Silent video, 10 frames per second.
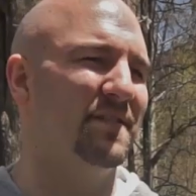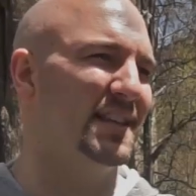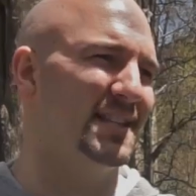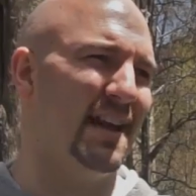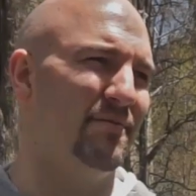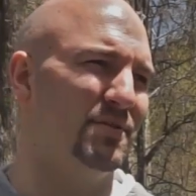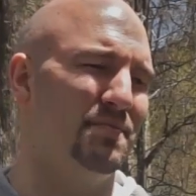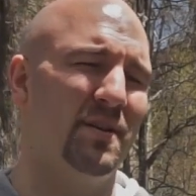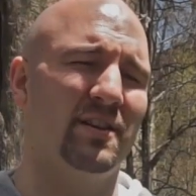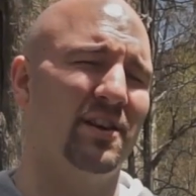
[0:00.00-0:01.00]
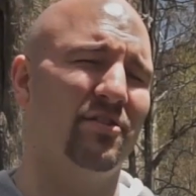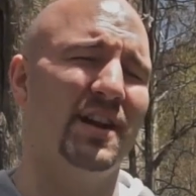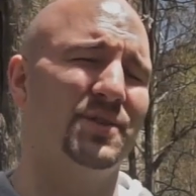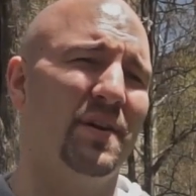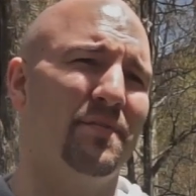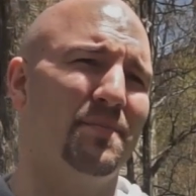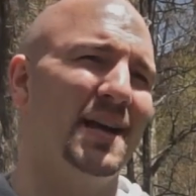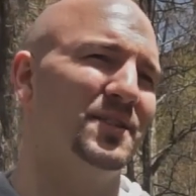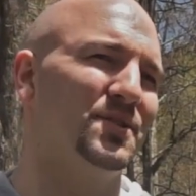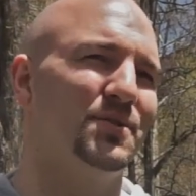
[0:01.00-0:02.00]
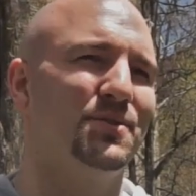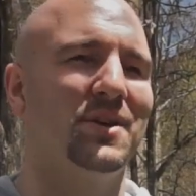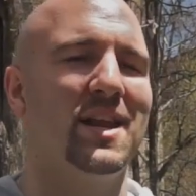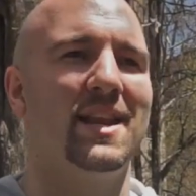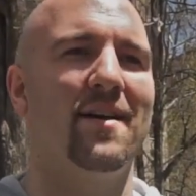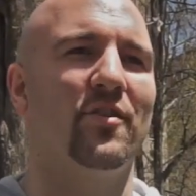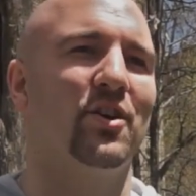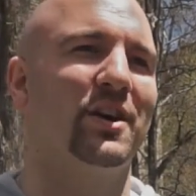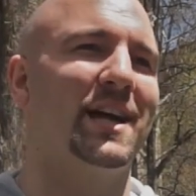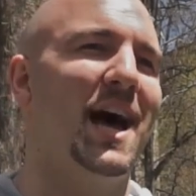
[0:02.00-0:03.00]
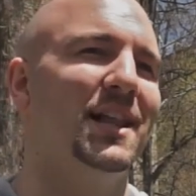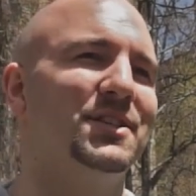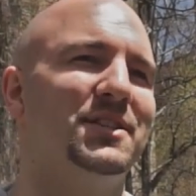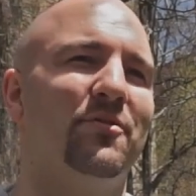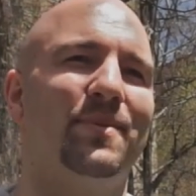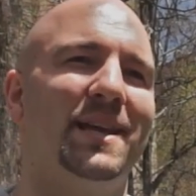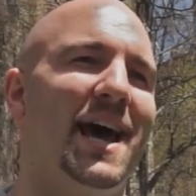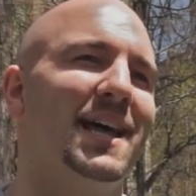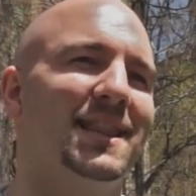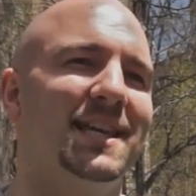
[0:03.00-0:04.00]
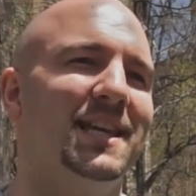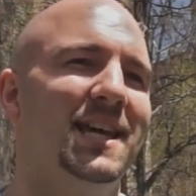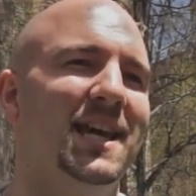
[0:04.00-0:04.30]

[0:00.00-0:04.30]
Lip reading: They said I was barely going to graduate from high school, never go to college, never be an athlete,